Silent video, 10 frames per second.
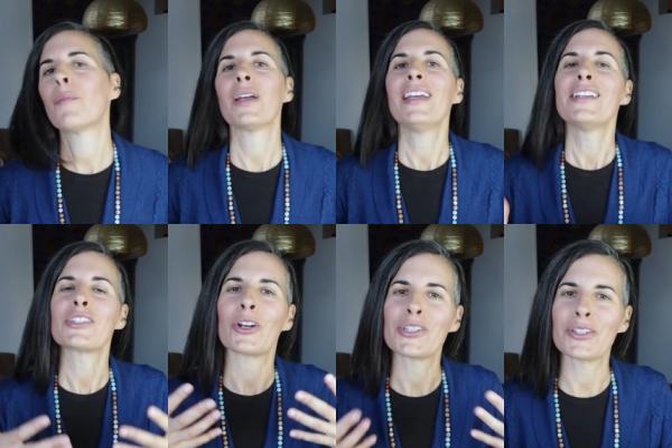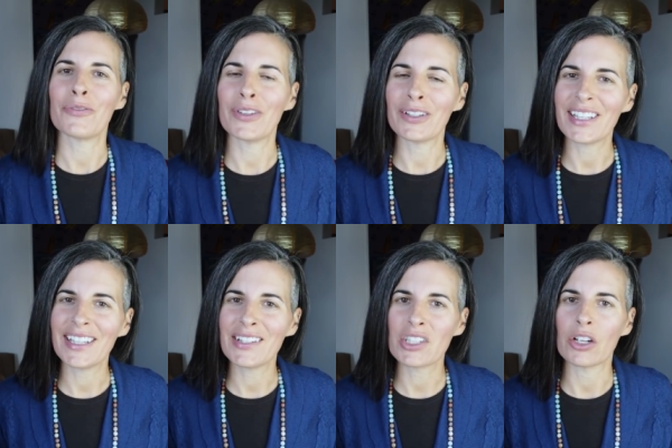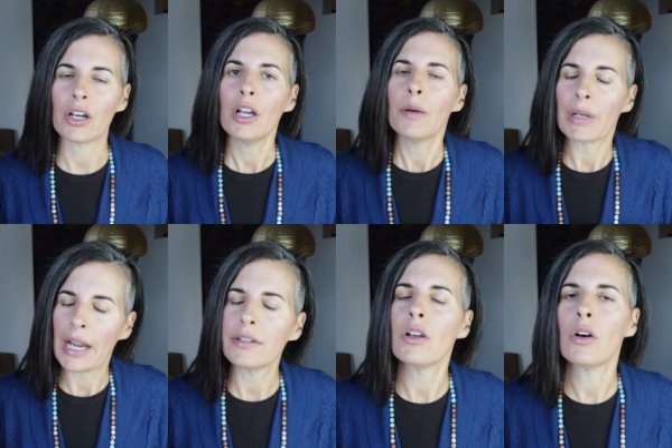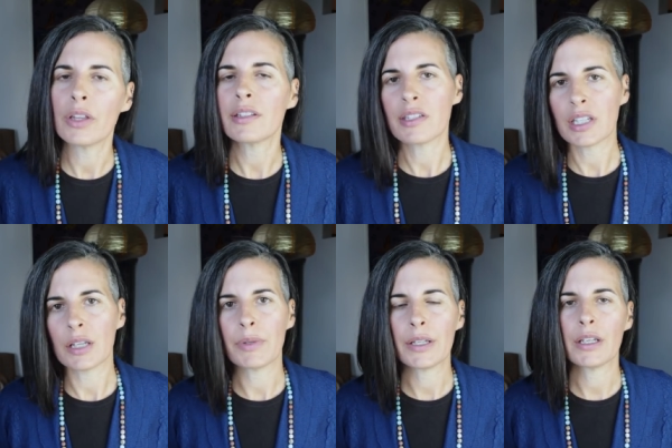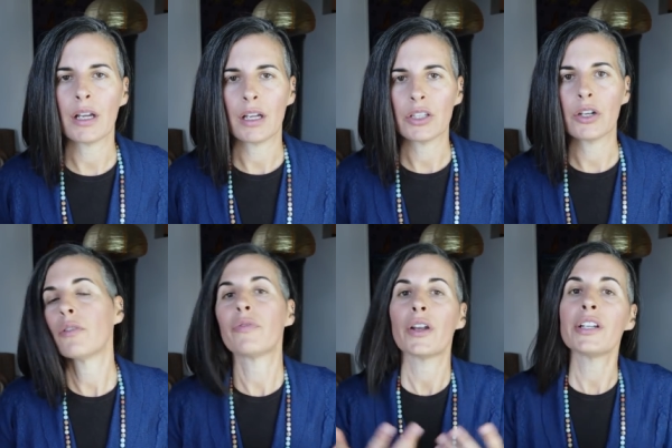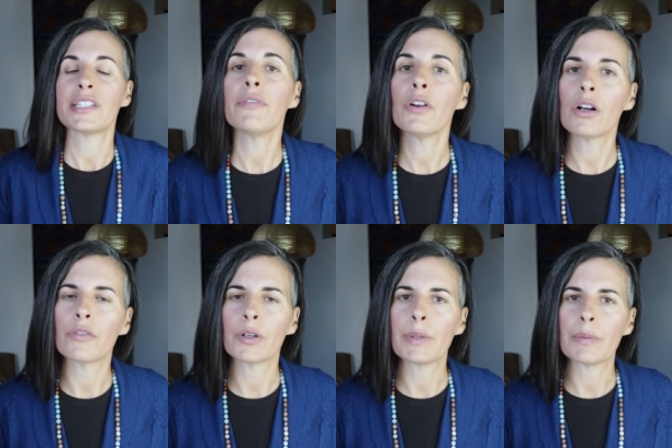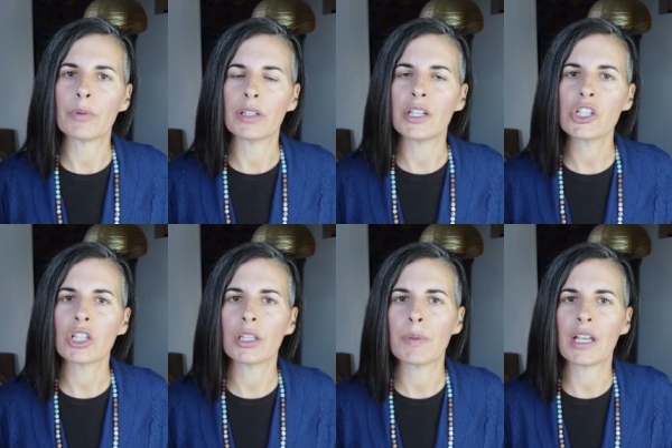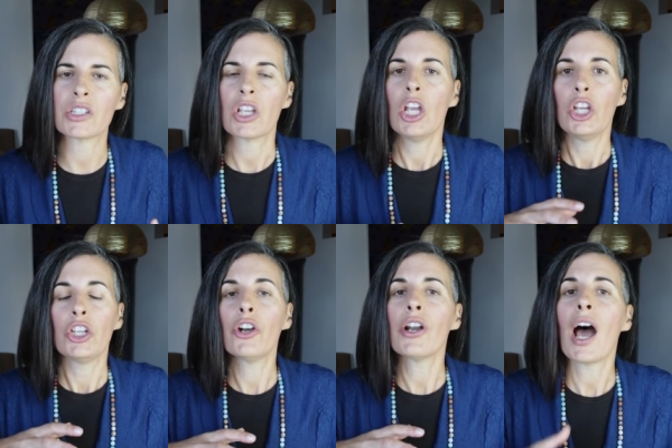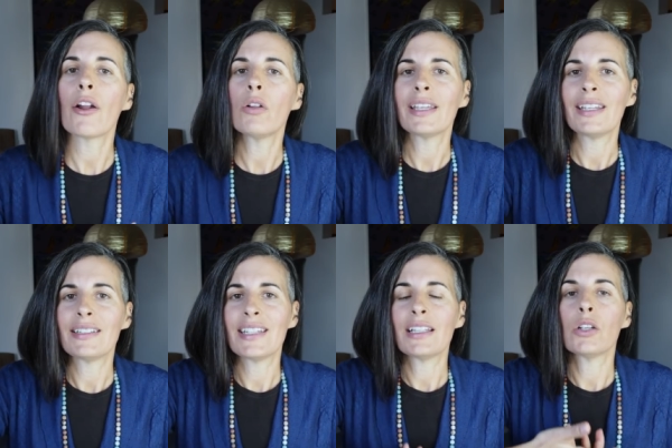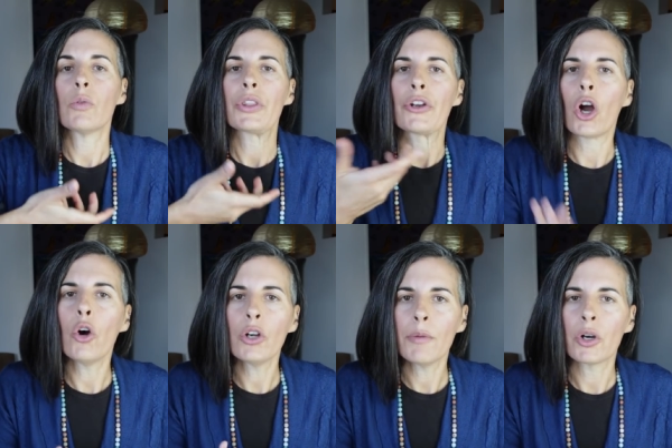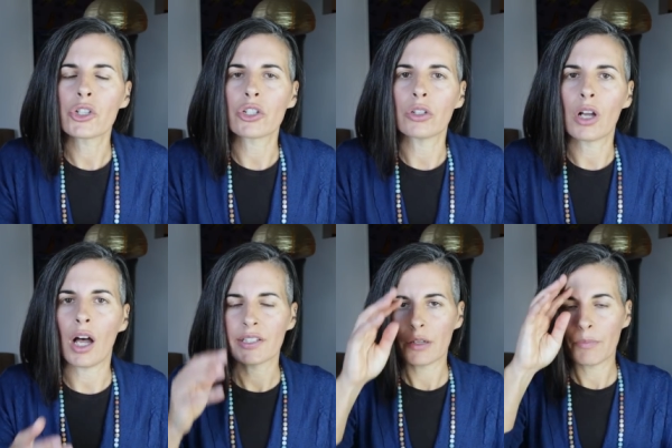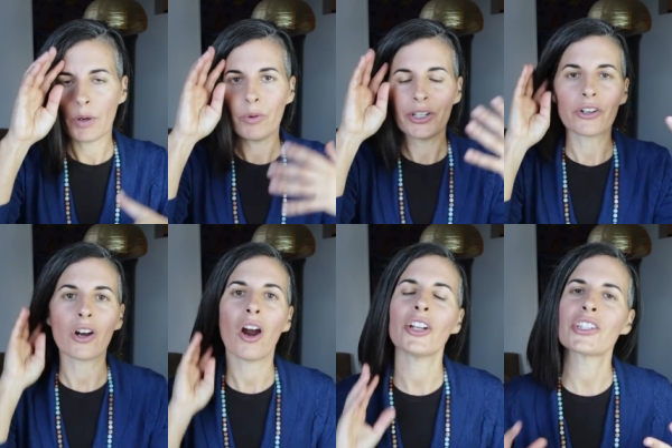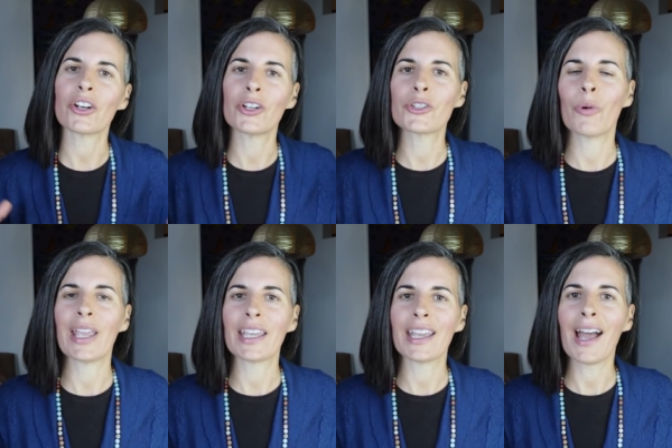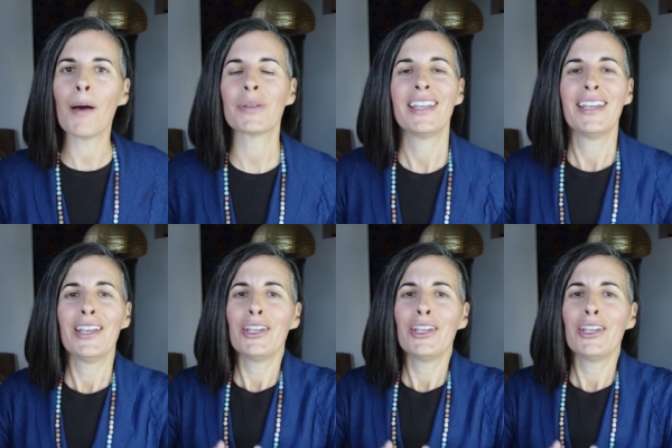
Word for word: up starts to feel easier. But I know that this can be, uh, you know, very difficult for people initially because you're not only dealing with your own emotional content, but when your heart starts waking up,